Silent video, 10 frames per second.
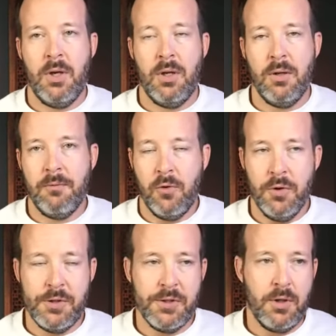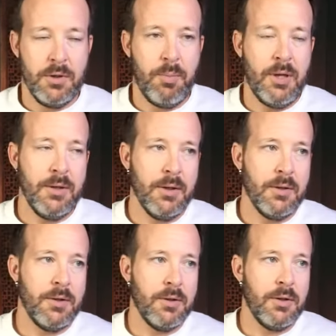And of course, it's all dependent
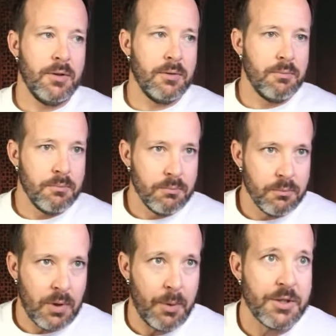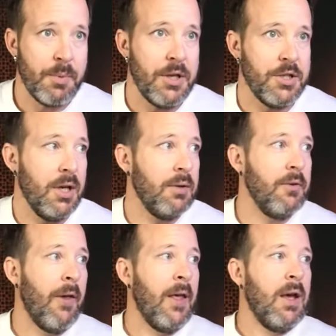on your how much space you have.
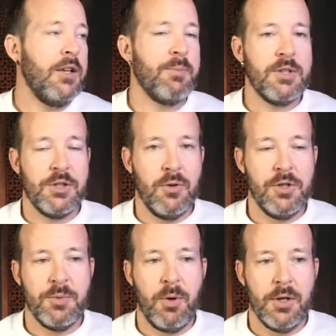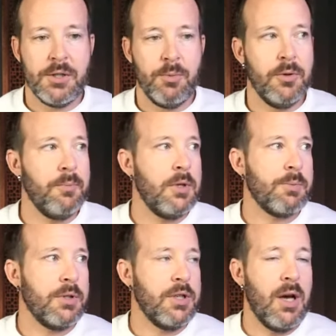As much storage as possible, as
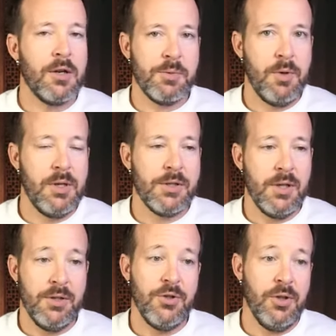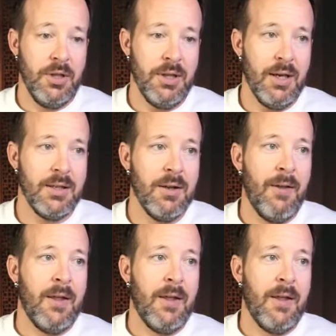much counter space as you can get.